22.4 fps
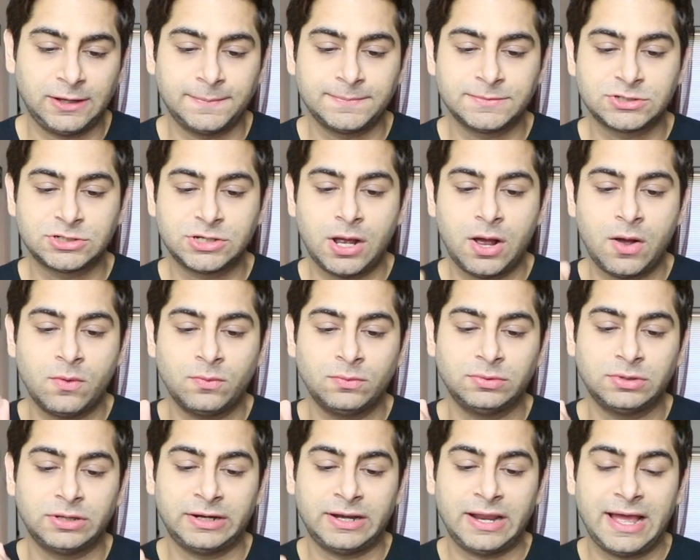thumbs
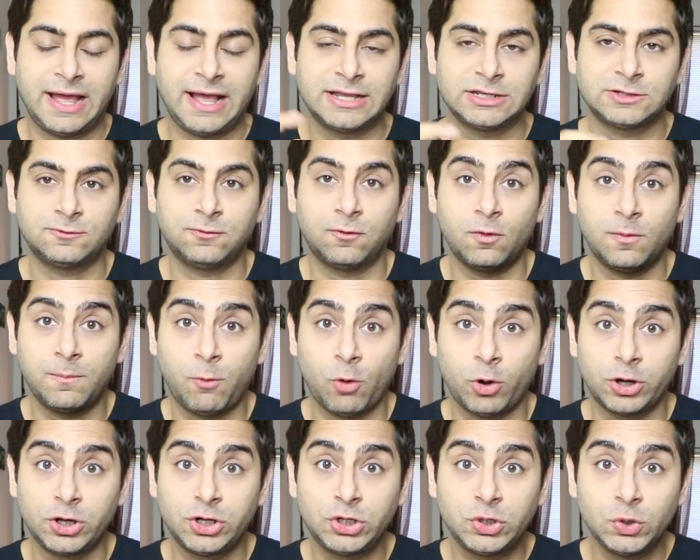down. It has four
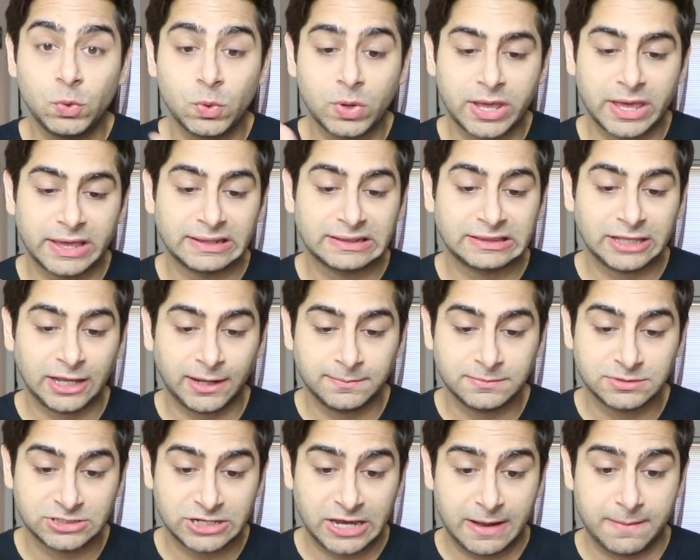point two K
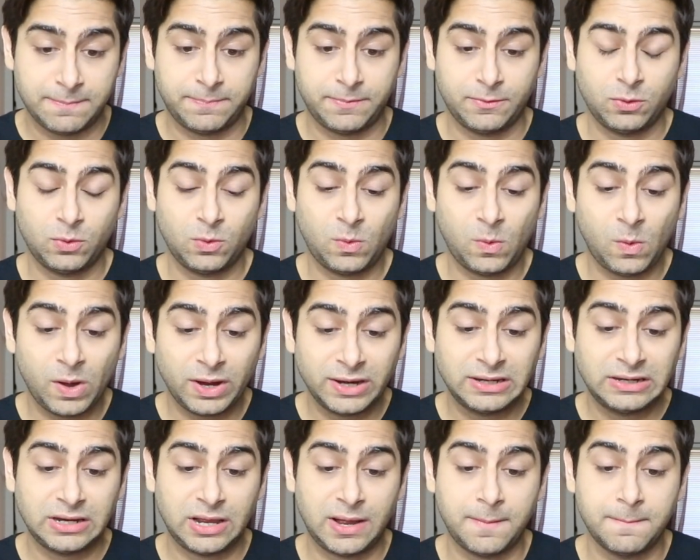thumbs up,
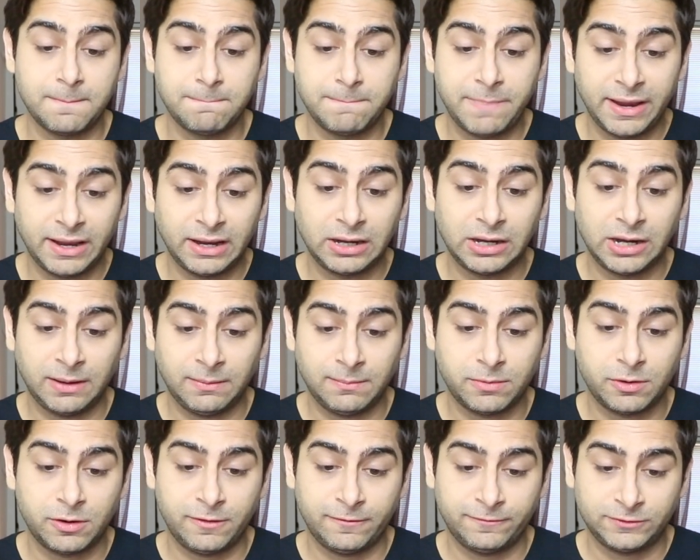quite a big
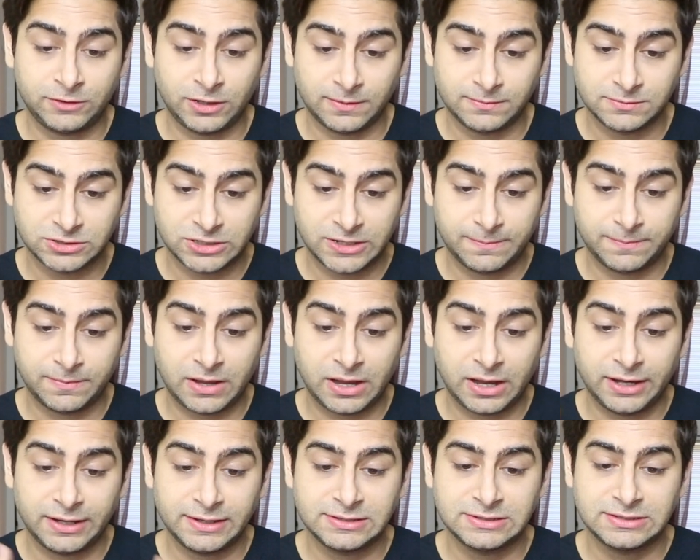number of thumbs up,
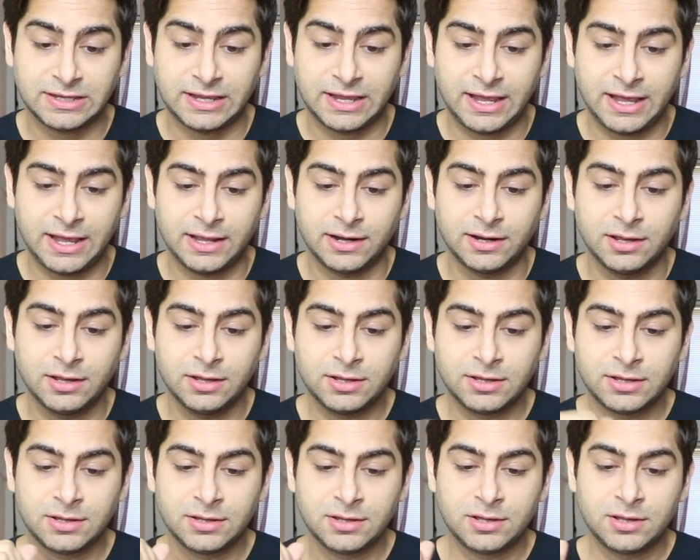guys, and
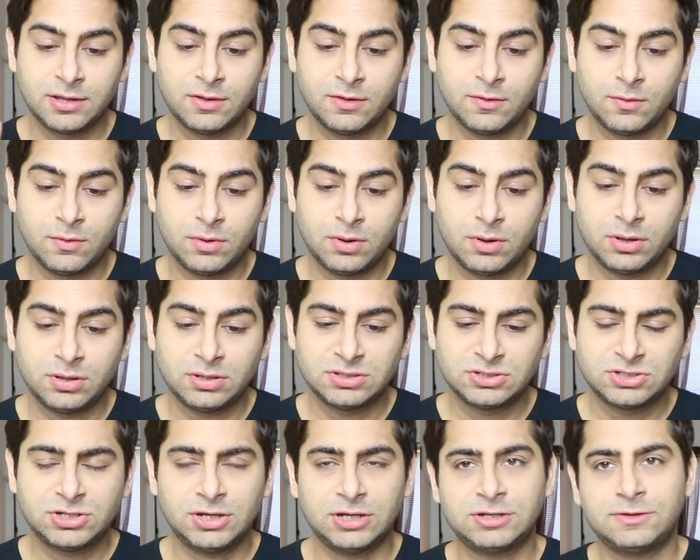
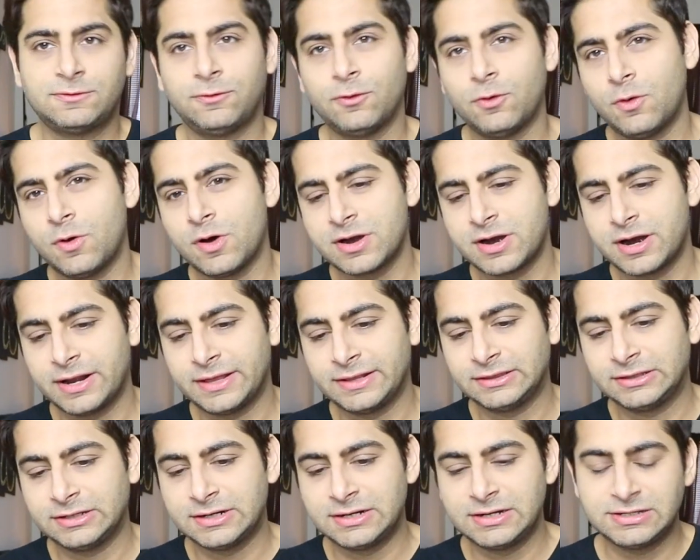just four
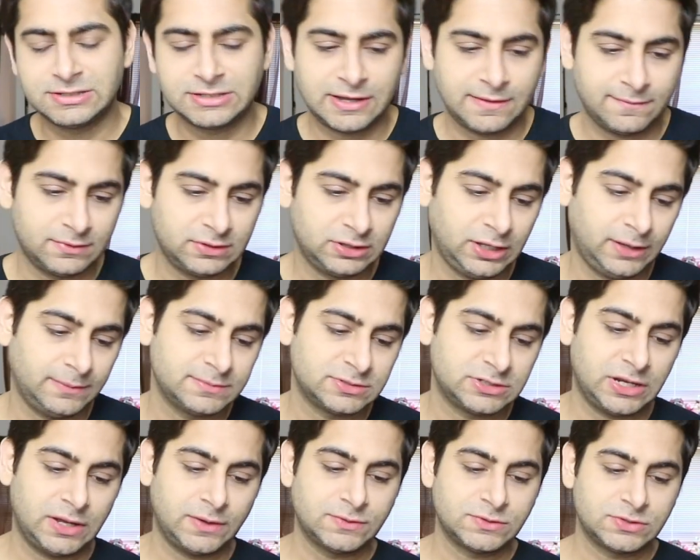hundred thirty-seven
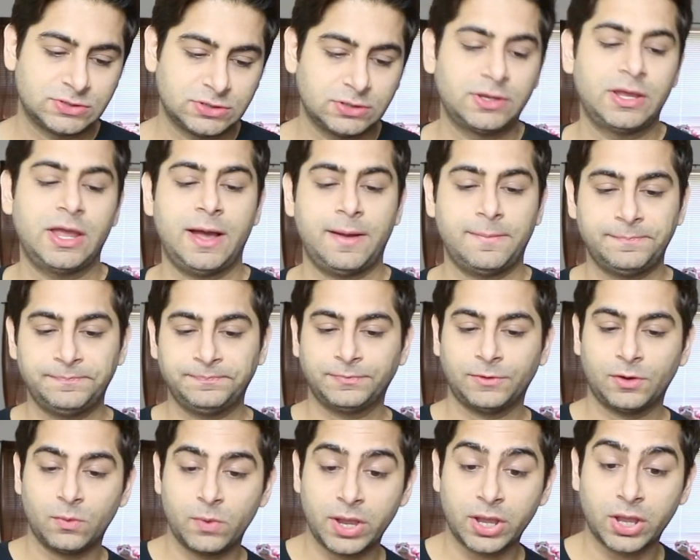thumbs down. So yeah,
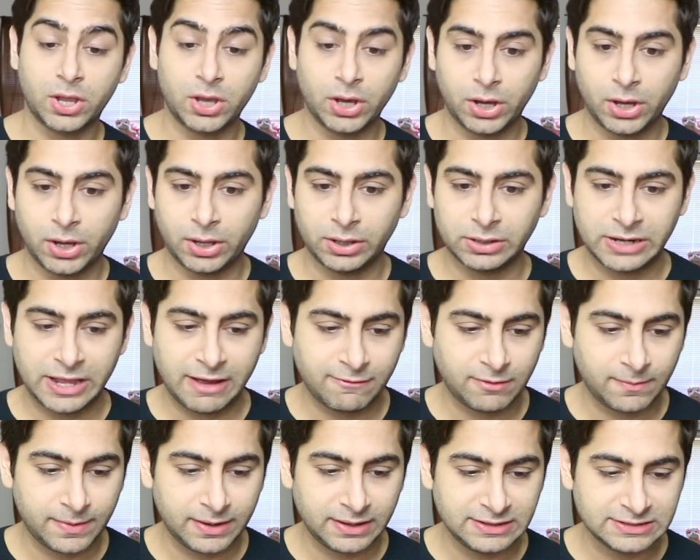we're good,
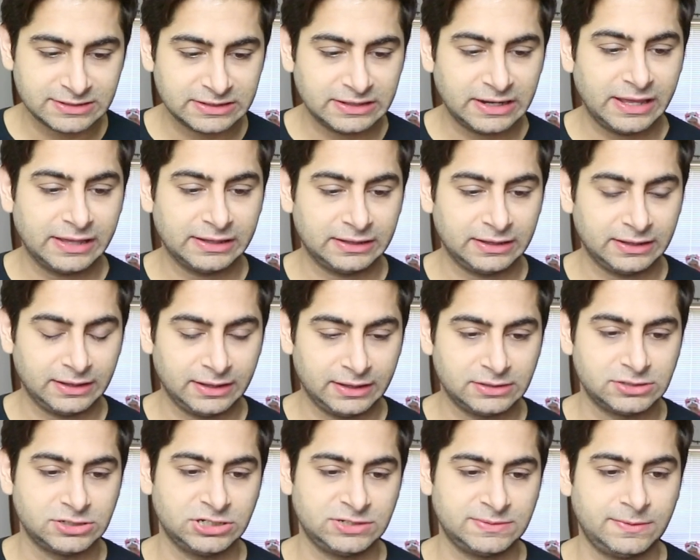everybody's liking
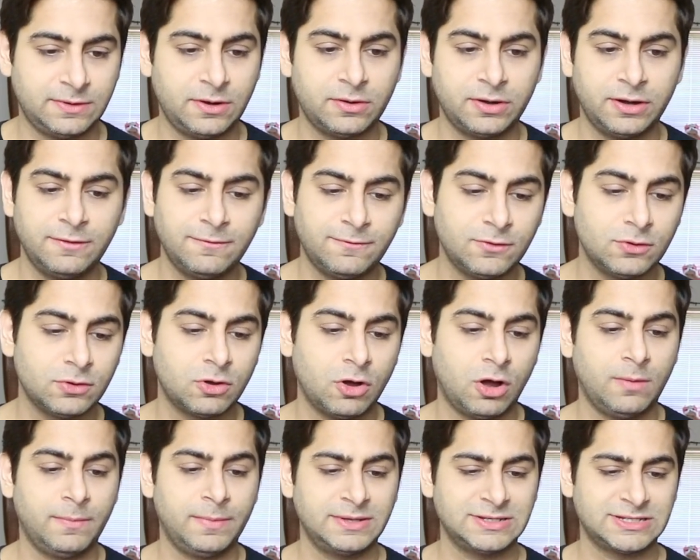it. Just want to read few
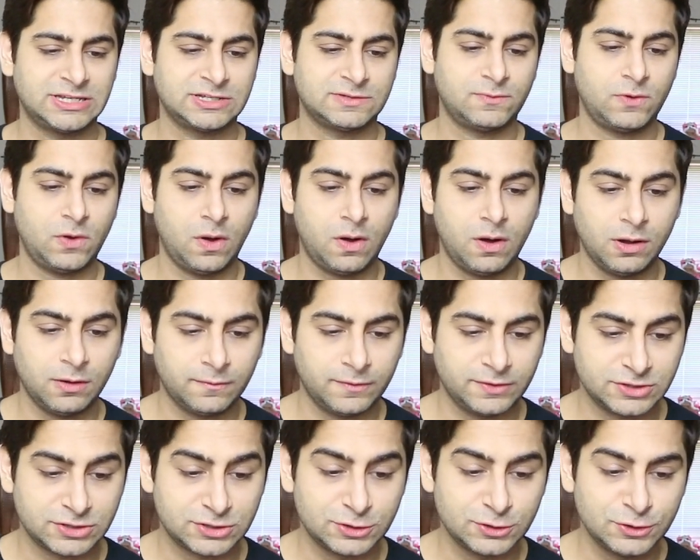comments as we
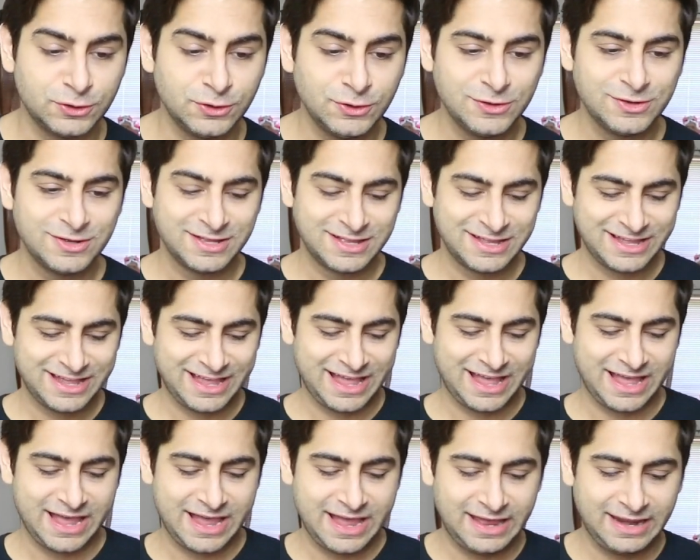always do,
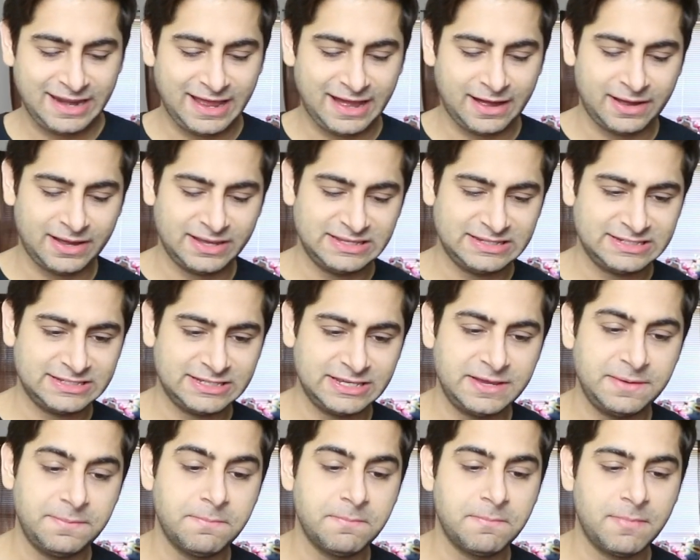and I
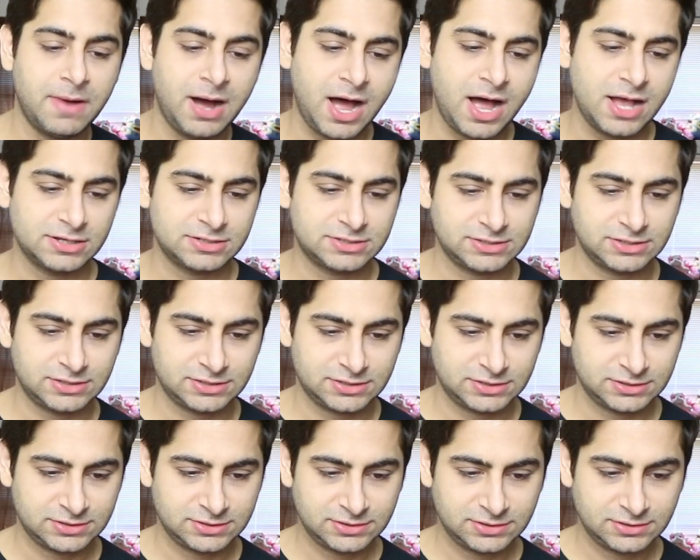see
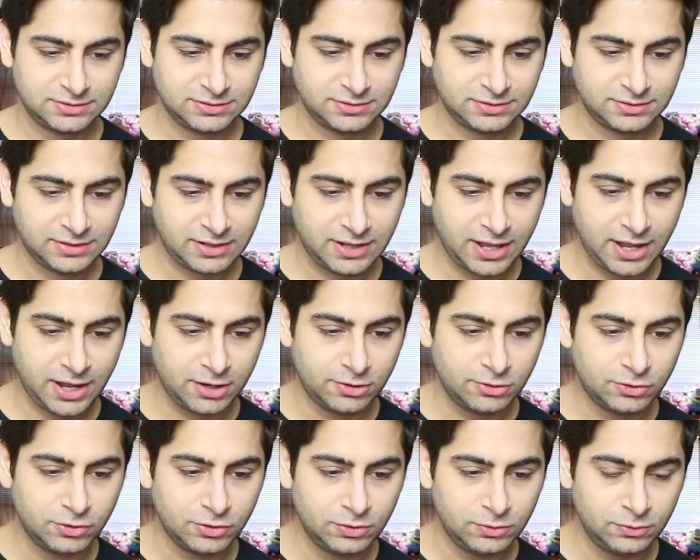Mas
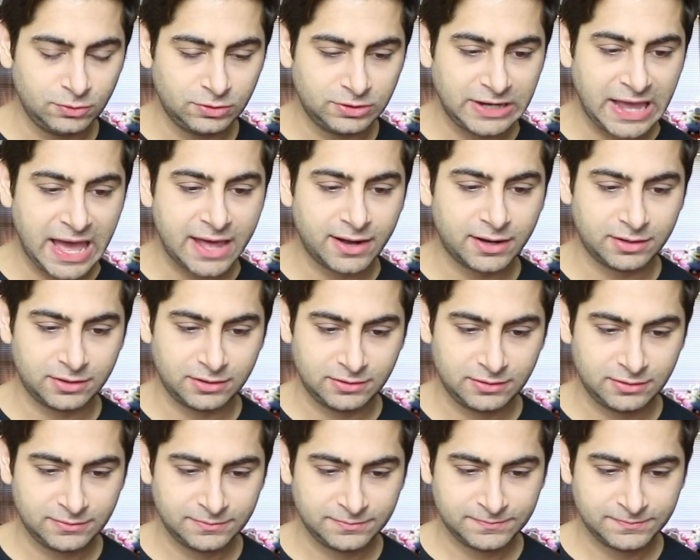Andrew Darren.